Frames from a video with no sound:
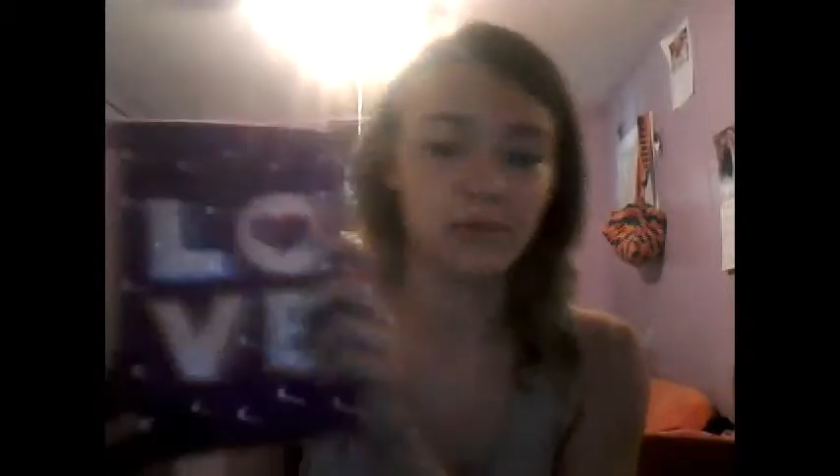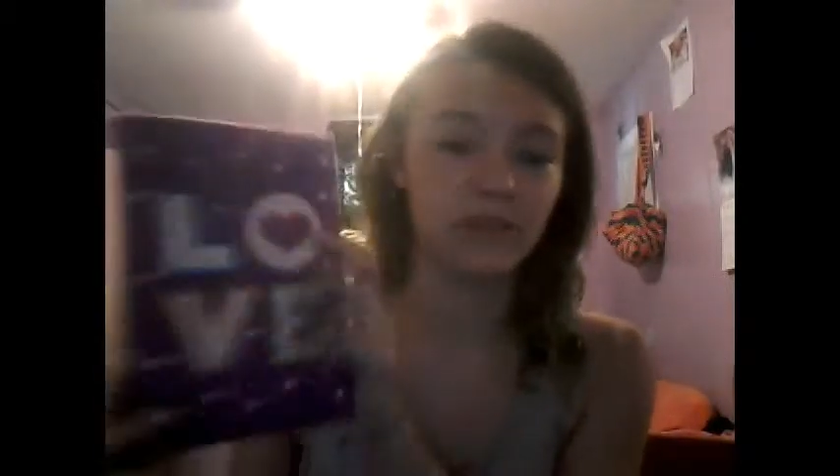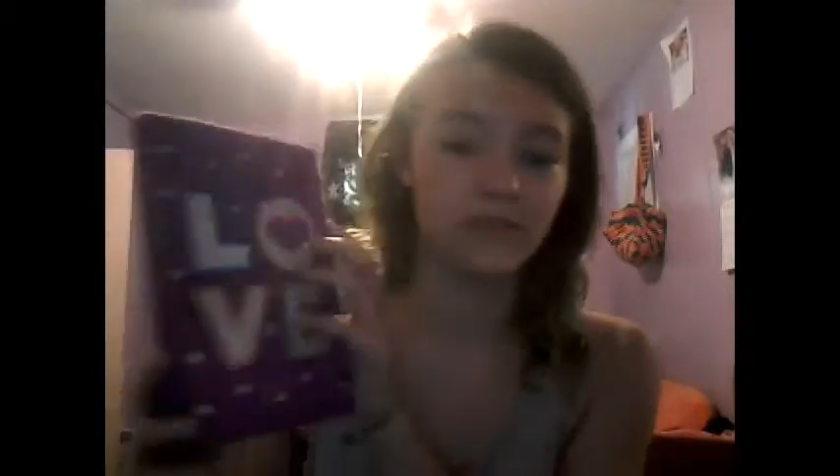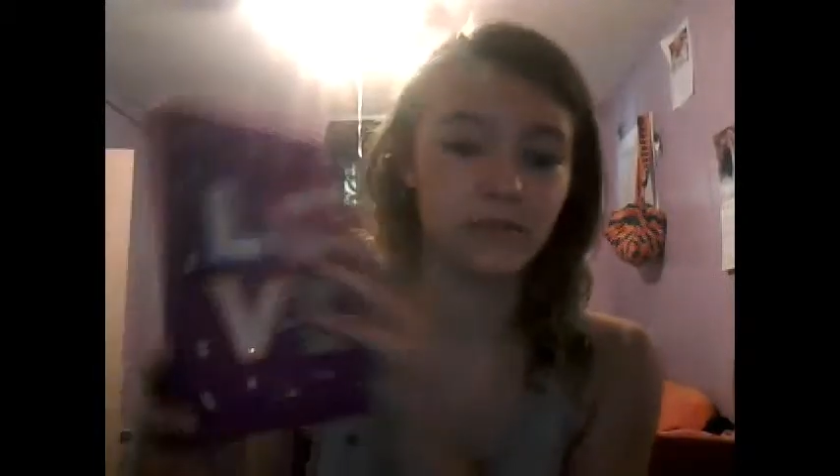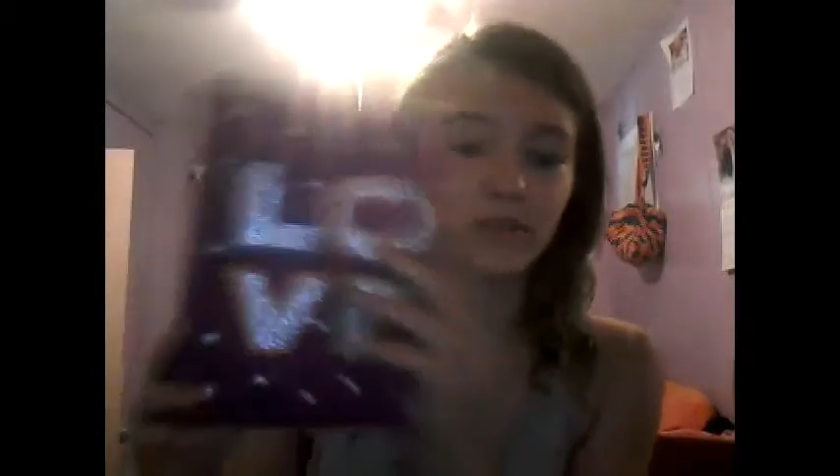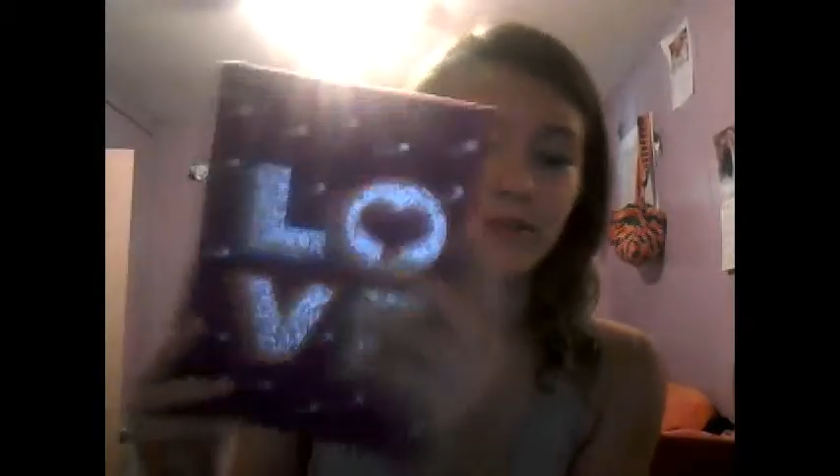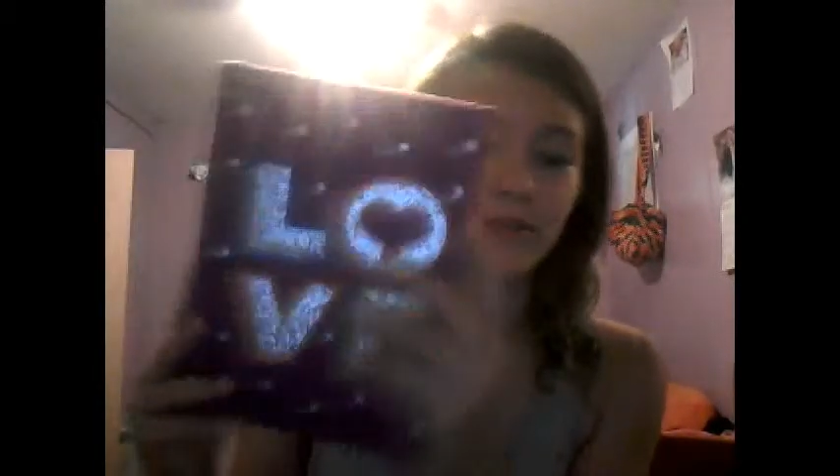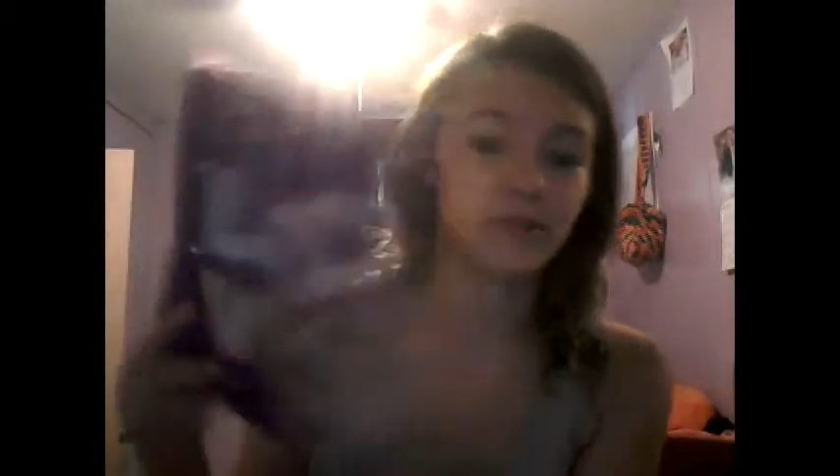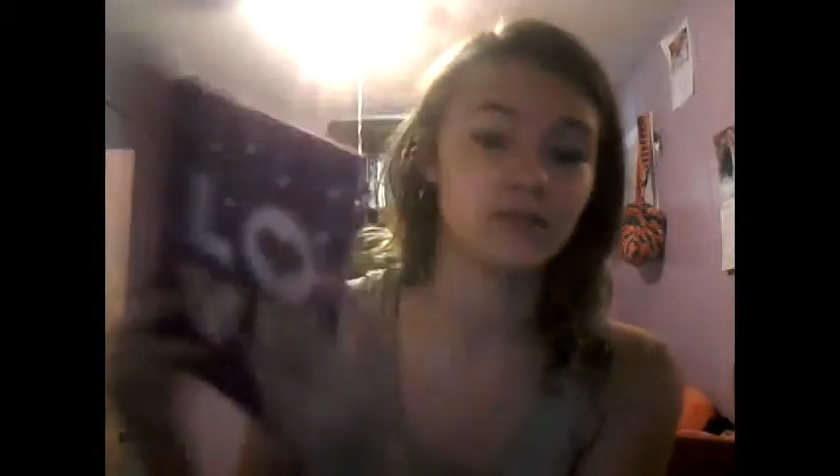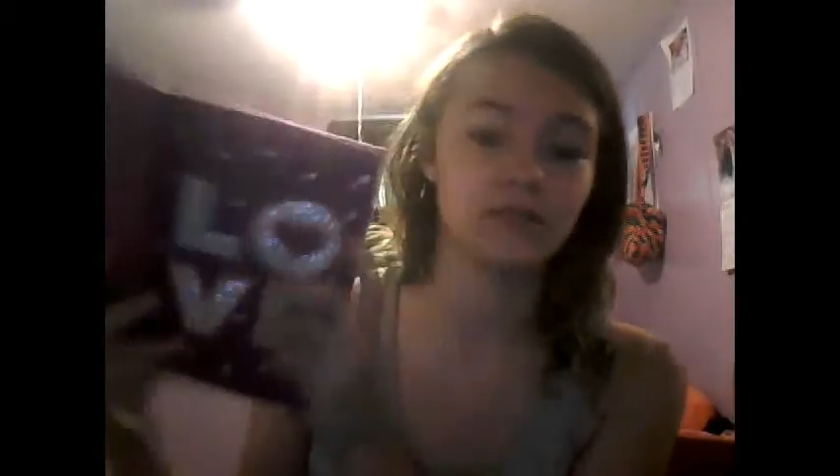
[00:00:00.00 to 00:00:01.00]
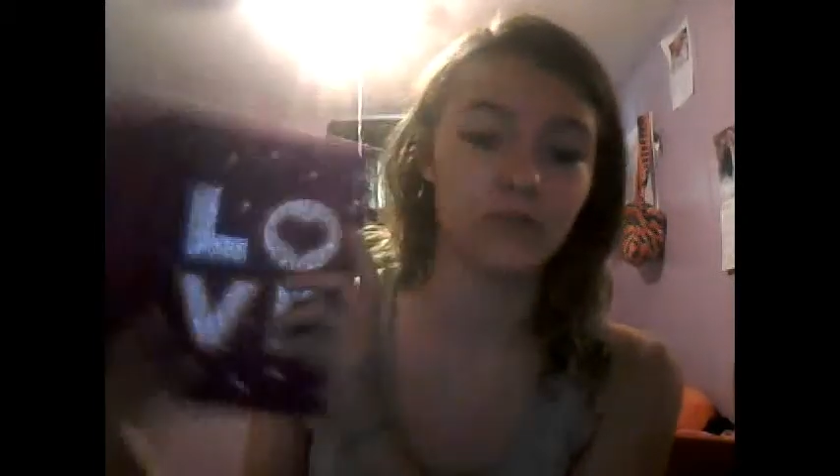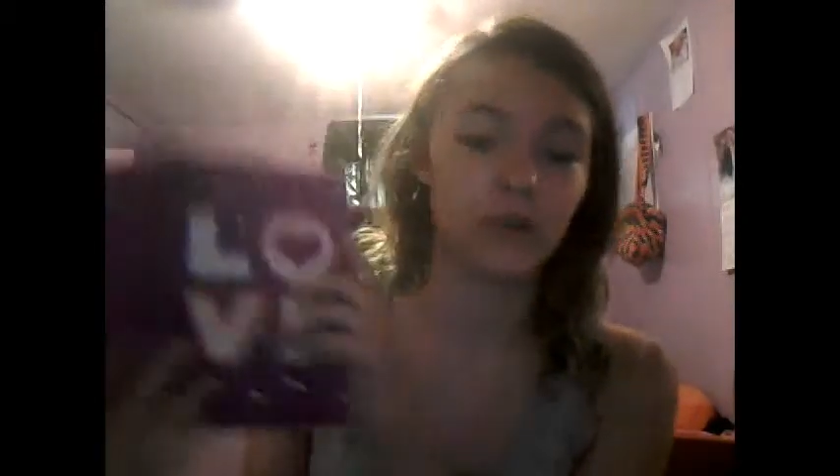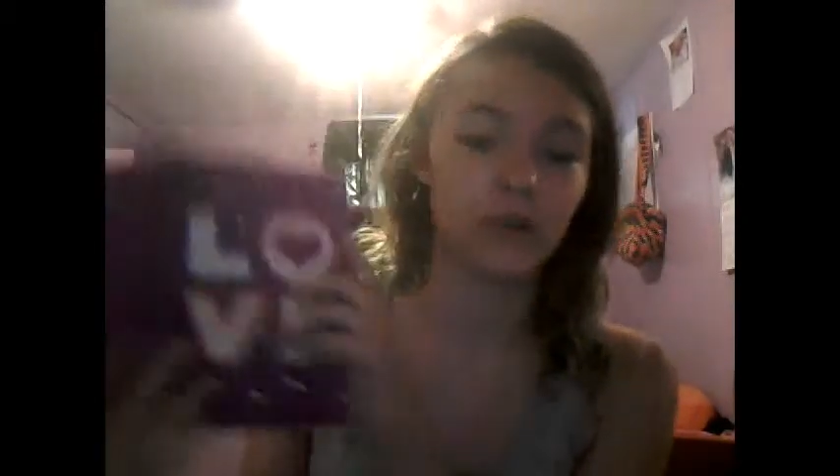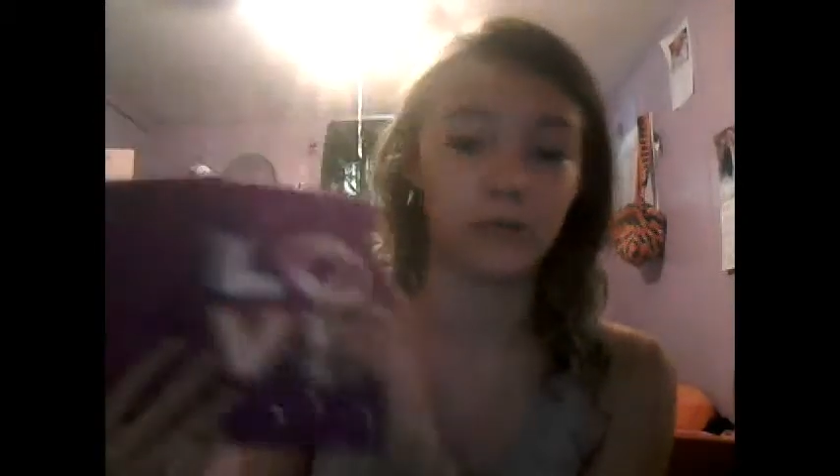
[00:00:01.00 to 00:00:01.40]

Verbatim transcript: if you're wondering what I'm